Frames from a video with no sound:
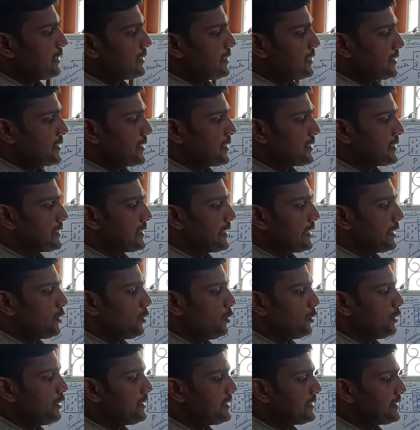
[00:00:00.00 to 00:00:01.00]
resistance is
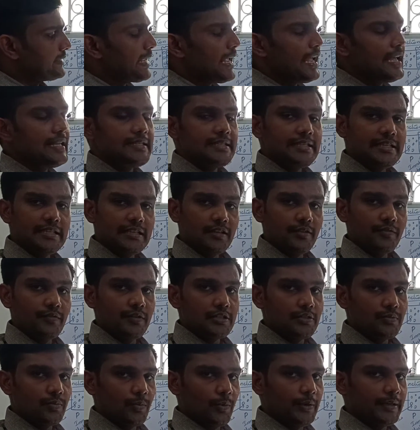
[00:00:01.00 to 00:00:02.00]
equal to change in
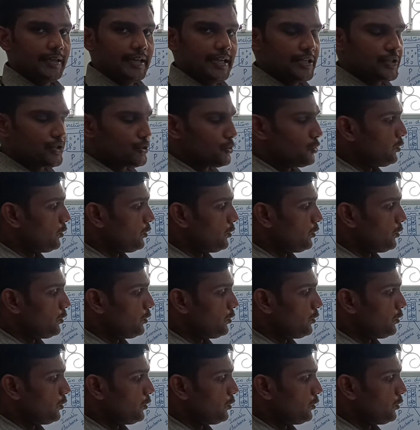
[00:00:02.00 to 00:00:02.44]
reverse voltage